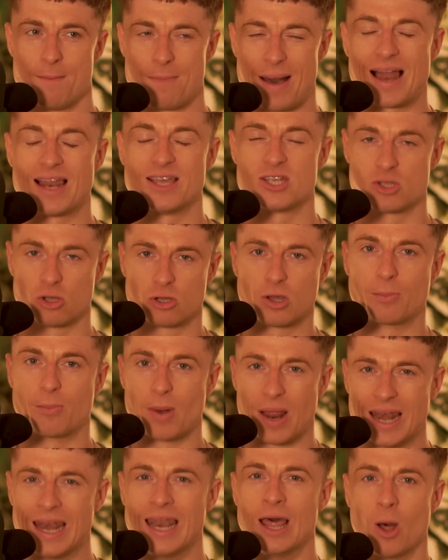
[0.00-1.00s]
Palace look
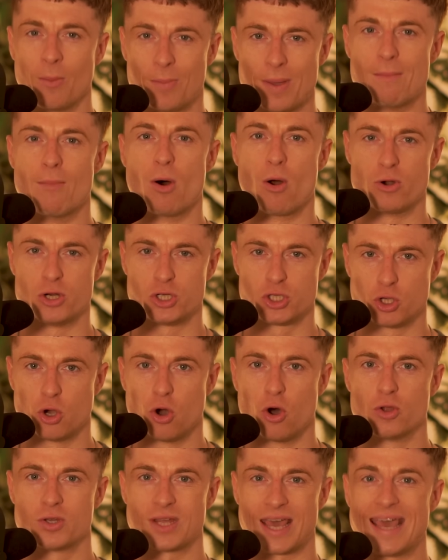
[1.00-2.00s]
a little bit more
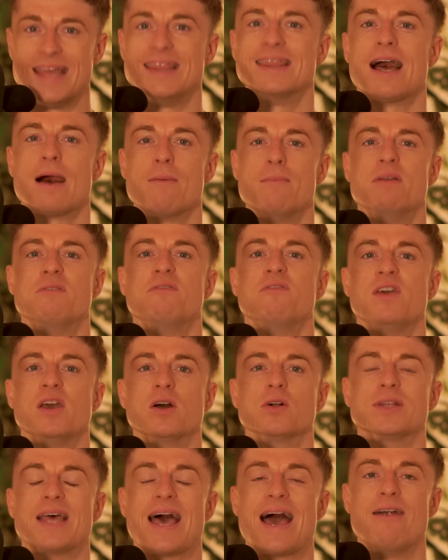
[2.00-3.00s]
assured in that
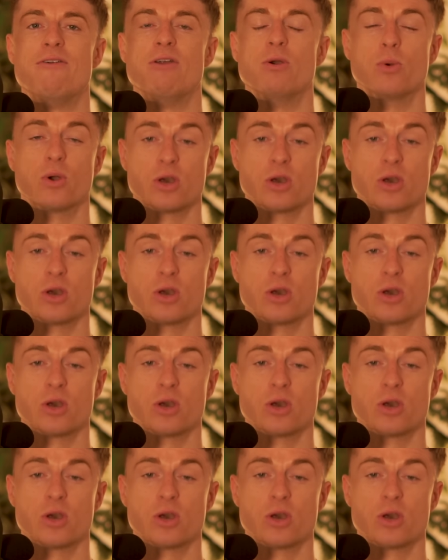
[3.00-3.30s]
midfield area.